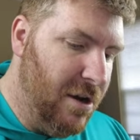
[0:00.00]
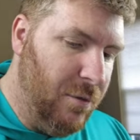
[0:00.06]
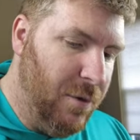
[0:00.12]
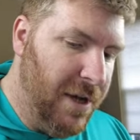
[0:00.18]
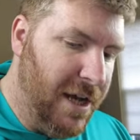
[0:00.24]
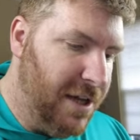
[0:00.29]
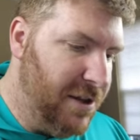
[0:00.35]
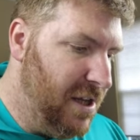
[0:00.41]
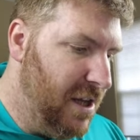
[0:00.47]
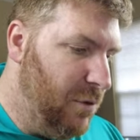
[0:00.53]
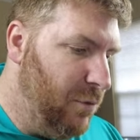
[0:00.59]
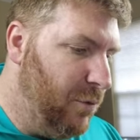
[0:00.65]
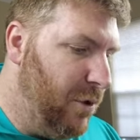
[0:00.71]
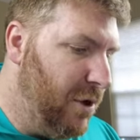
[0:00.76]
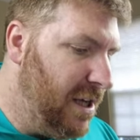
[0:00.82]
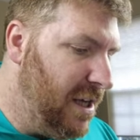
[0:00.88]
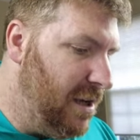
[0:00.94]
We got the
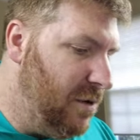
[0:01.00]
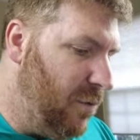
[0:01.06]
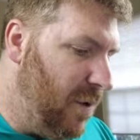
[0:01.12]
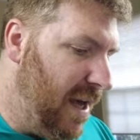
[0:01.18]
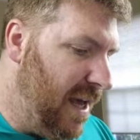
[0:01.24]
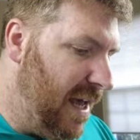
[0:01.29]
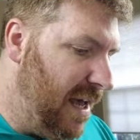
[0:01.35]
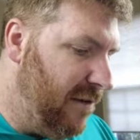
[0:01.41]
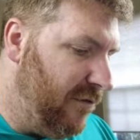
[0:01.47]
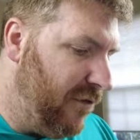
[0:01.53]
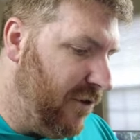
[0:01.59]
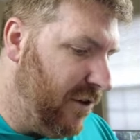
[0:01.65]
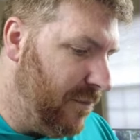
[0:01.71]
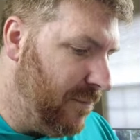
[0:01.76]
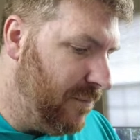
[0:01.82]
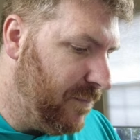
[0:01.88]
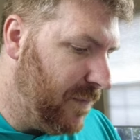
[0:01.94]
rookie wave,
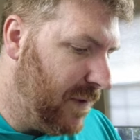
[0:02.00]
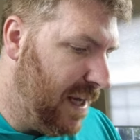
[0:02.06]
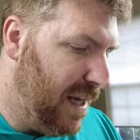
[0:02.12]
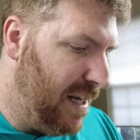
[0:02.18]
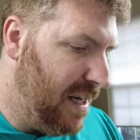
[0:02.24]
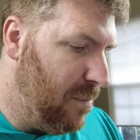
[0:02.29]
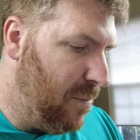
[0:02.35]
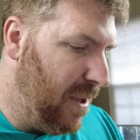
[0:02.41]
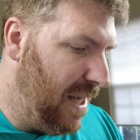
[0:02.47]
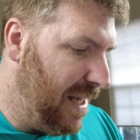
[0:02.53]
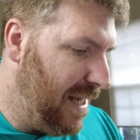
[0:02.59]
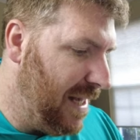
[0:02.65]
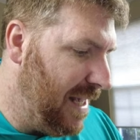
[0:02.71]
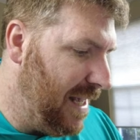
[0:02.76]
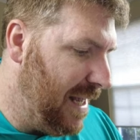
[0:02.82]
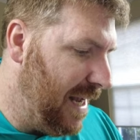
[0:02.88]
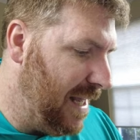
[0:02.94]
Kenny
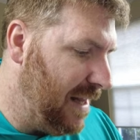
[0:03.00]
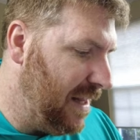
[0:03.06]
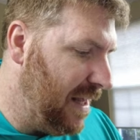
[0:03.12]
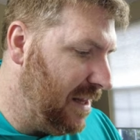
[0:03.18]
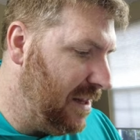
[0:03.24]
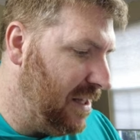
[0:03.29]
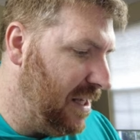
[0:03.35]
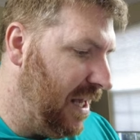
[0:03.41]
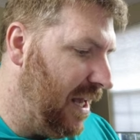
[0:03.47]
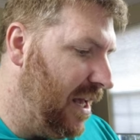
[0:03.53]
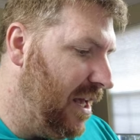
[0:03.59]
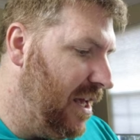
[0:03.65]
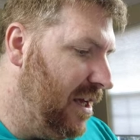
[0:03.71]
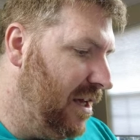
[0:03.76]
Pickett, and then the